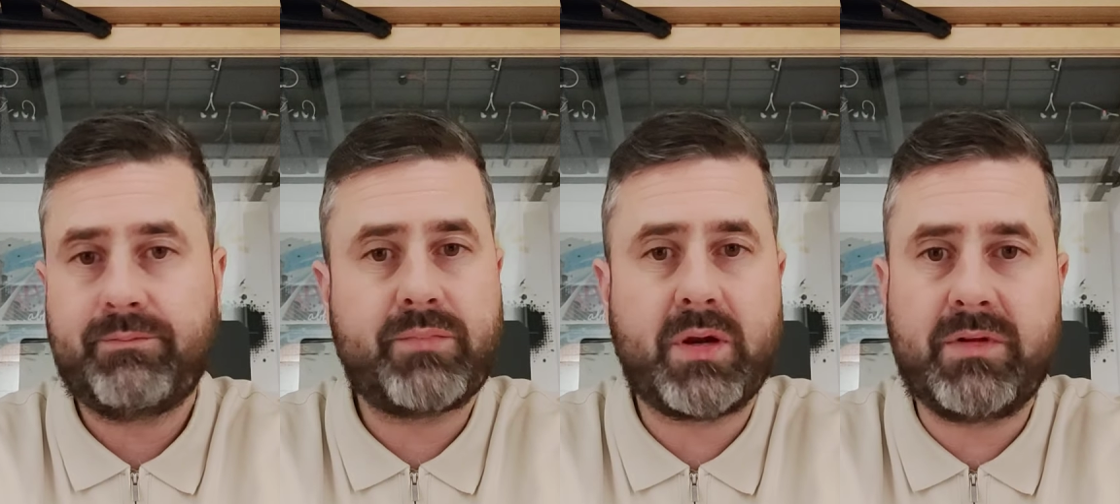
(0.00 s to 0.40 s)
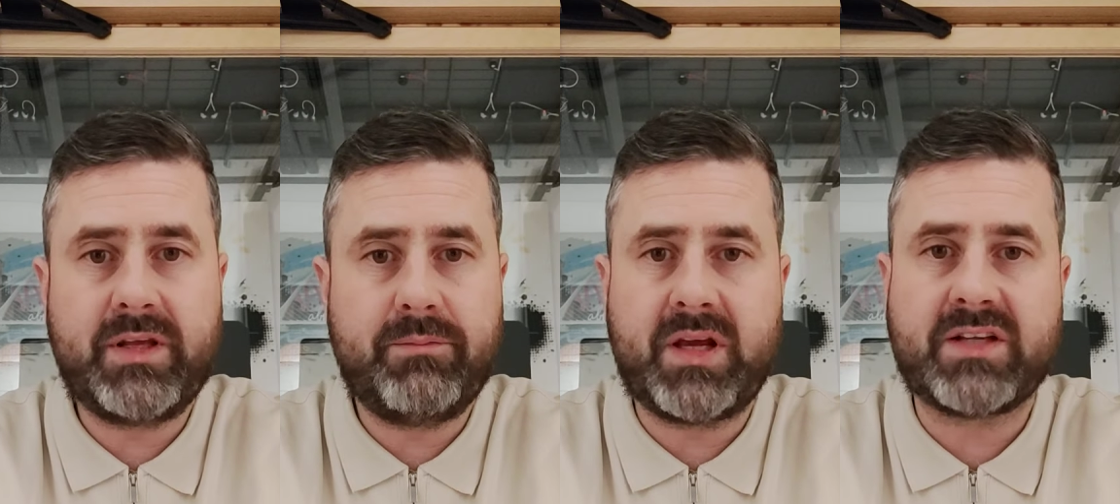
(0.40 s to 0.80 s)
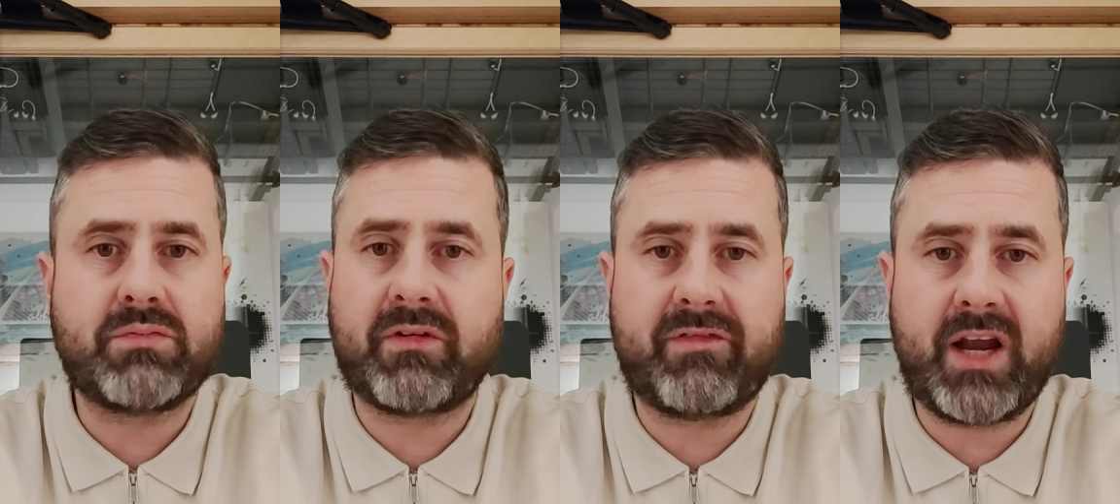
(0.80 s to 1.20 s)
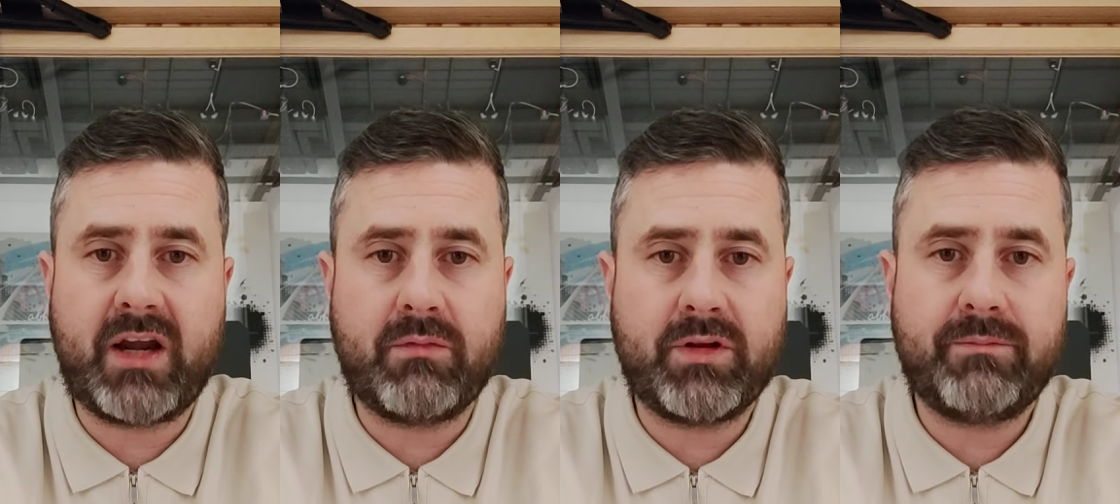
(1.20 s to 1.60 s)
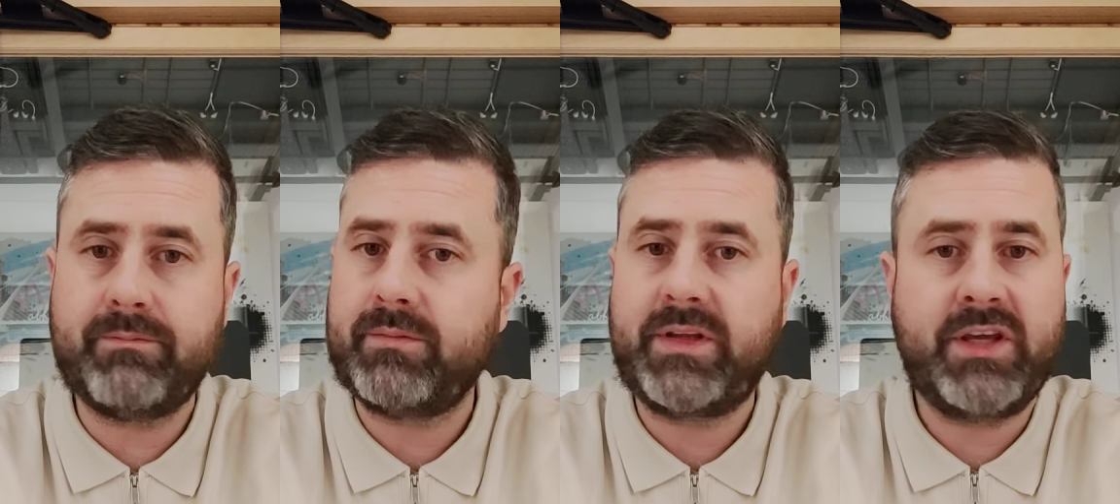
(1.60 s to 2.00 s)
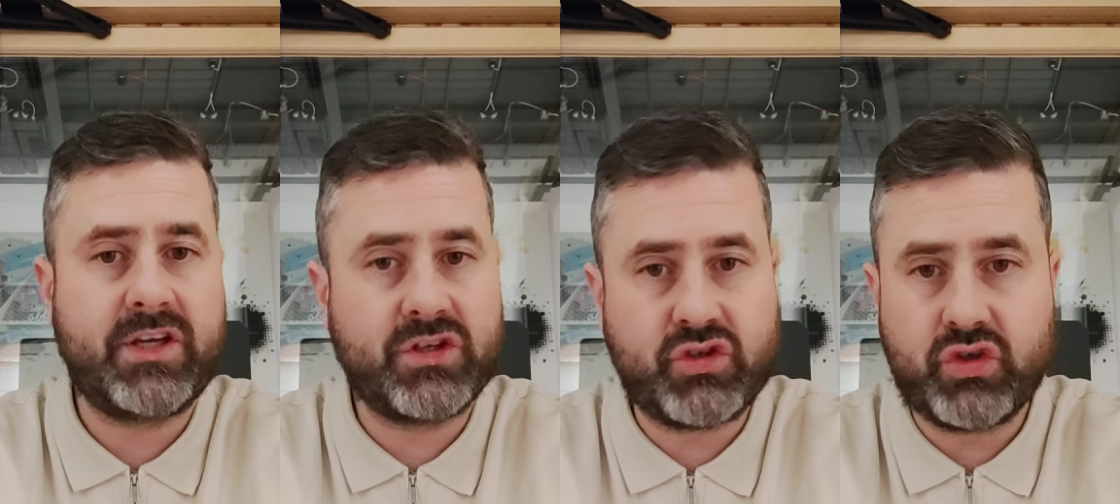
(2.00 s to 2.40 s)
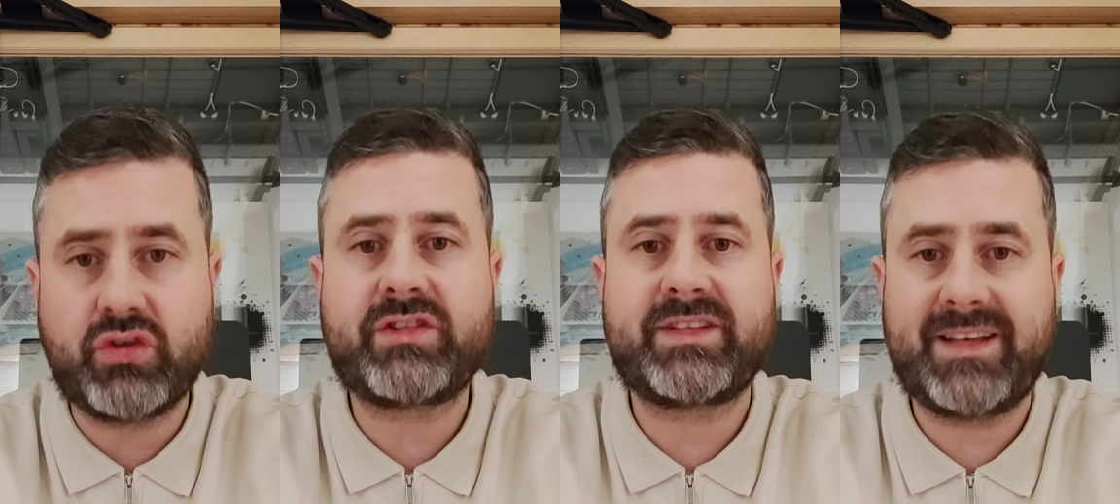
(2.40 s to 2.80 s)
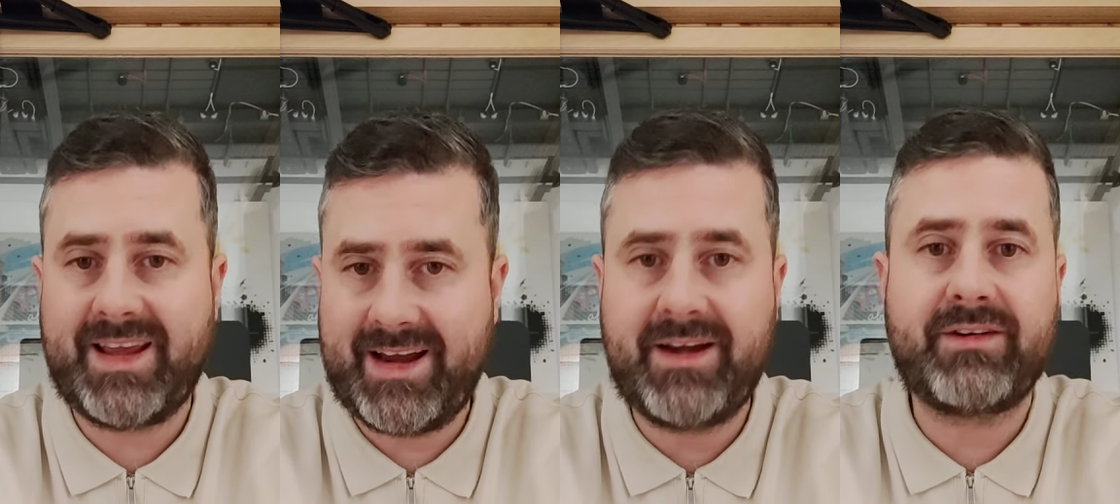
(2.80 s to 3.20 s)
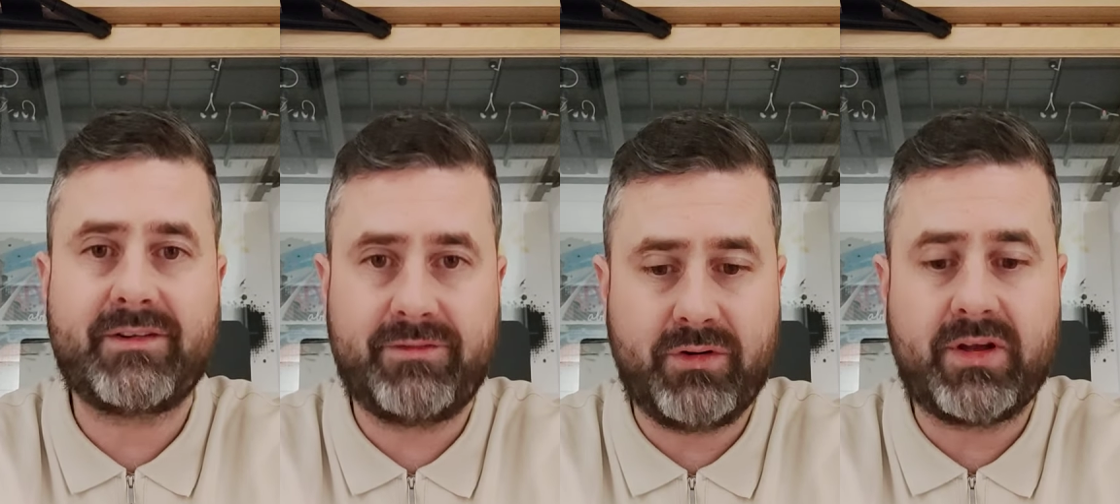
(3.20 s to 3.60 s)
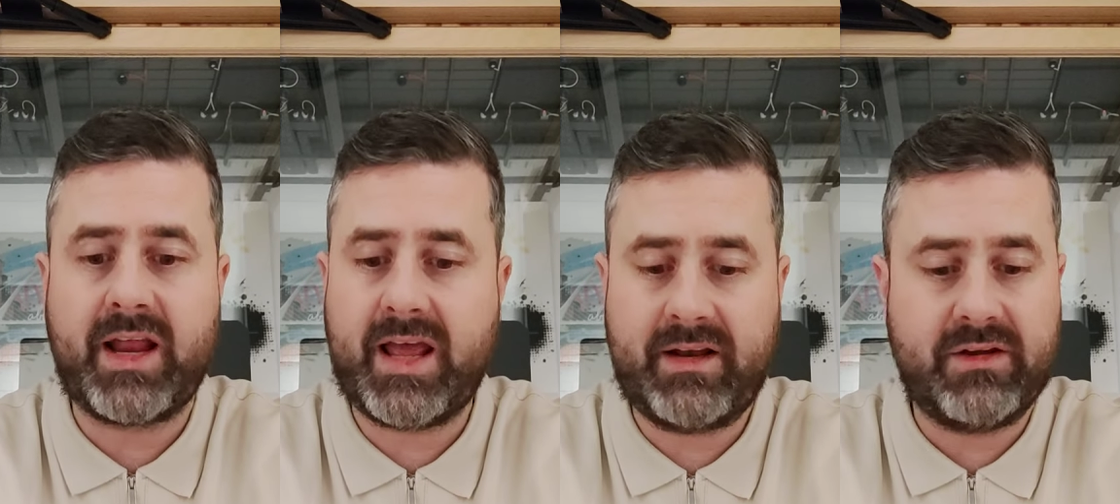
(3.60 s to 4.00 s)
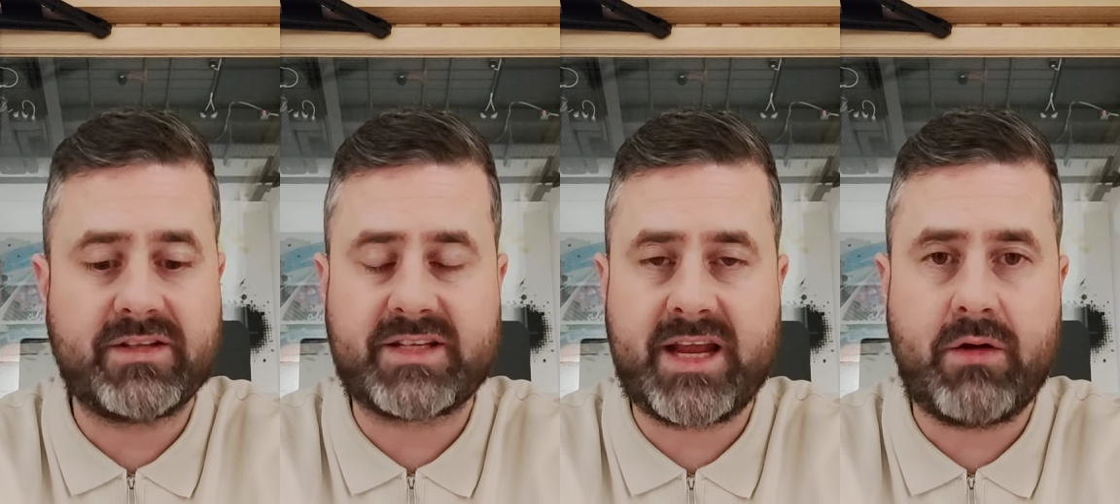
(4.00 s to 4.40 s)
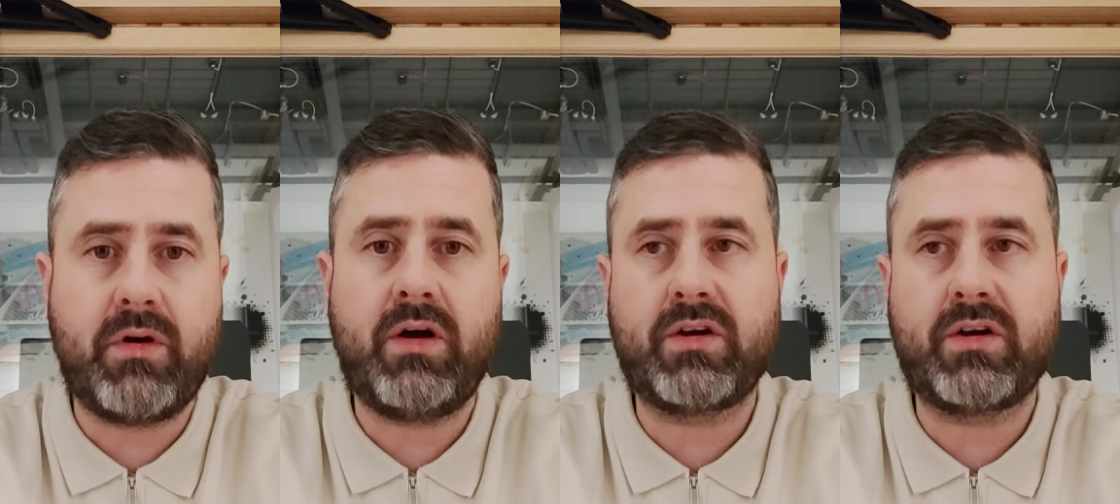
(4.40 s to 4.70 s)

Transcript: probably because we're flirting with him, you can just hear the fucking headlines now.